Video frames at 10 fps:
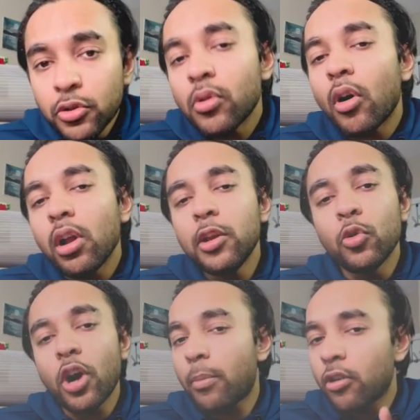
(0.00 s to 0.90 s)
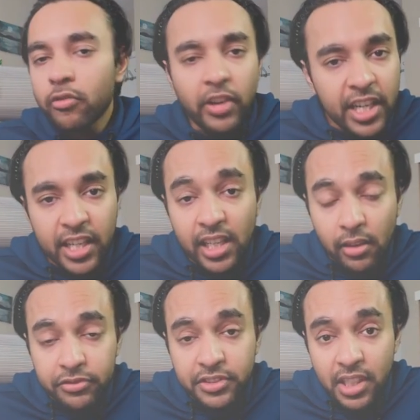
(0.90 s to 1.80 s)
all know about weighted
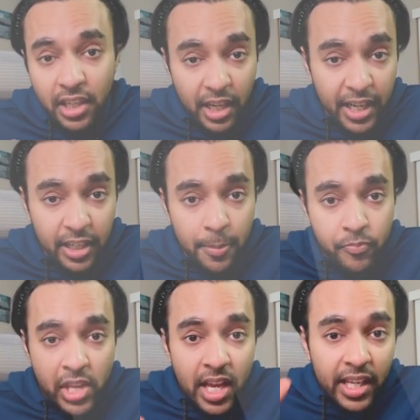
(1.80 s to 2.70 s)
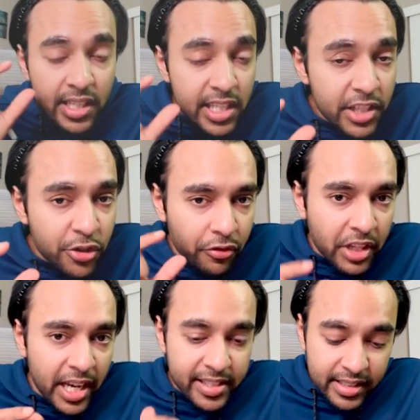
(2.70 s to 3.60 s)
graphs, correct? Each of
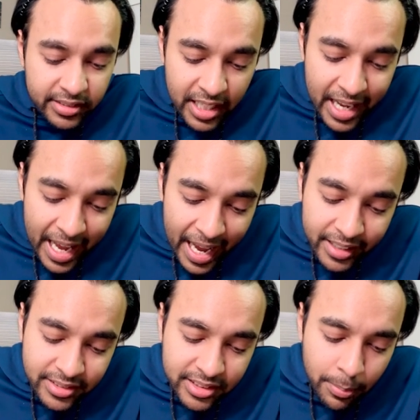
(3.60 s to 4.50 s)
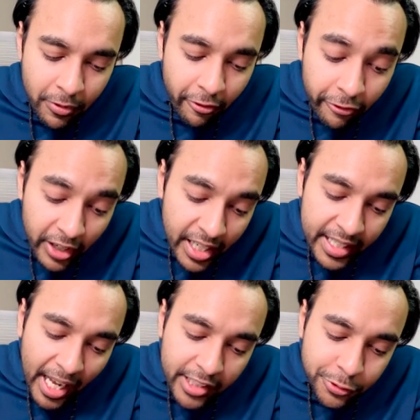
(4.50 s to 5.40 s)
the edges has some
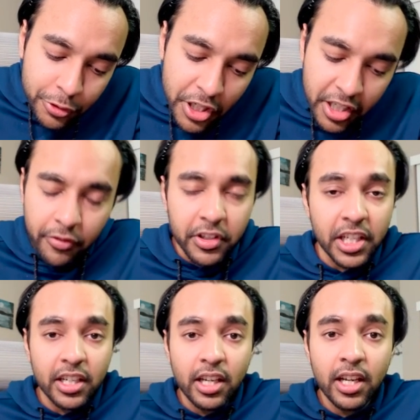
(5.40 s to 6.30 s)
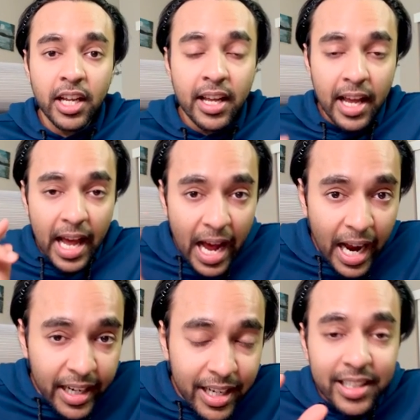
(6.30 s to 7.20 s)
weight associated with it.
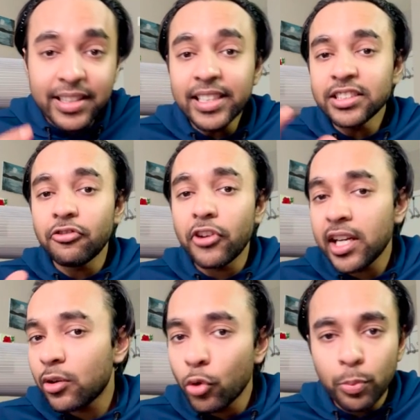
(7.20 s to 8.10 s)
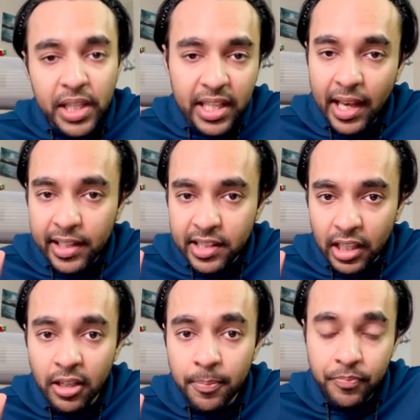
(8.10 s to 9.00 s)
And this weight could mean
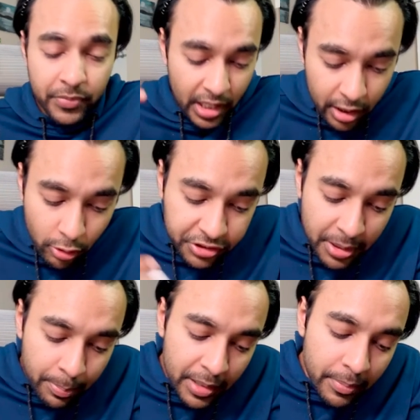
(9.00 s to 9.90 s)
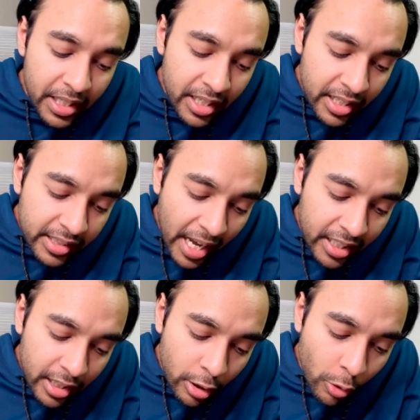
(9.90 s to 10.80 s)
anything. It could simply mean that
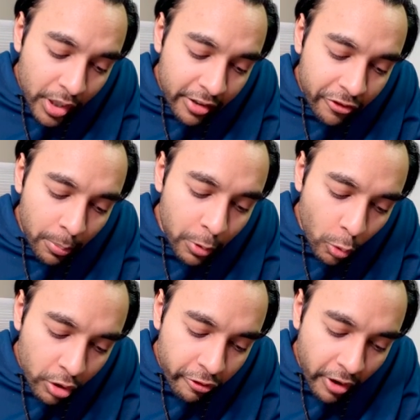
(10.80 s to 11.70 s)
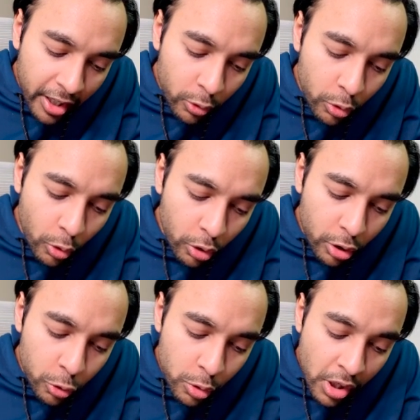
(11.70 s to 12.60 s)
going from node 1 to node
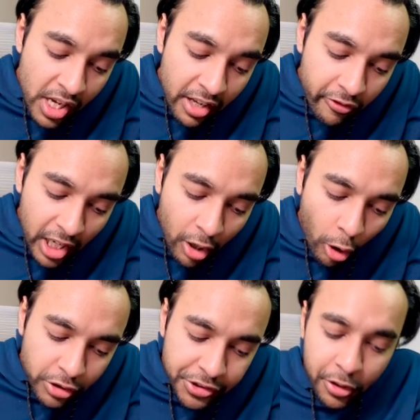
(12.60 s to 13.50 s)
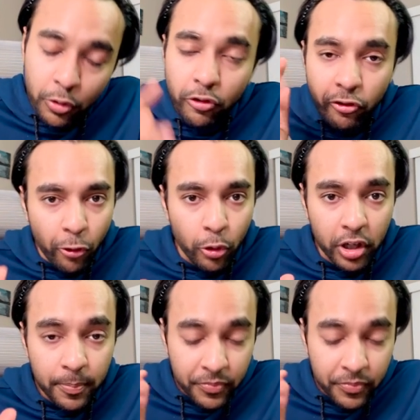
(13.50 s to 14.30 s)
2 will cost you 4.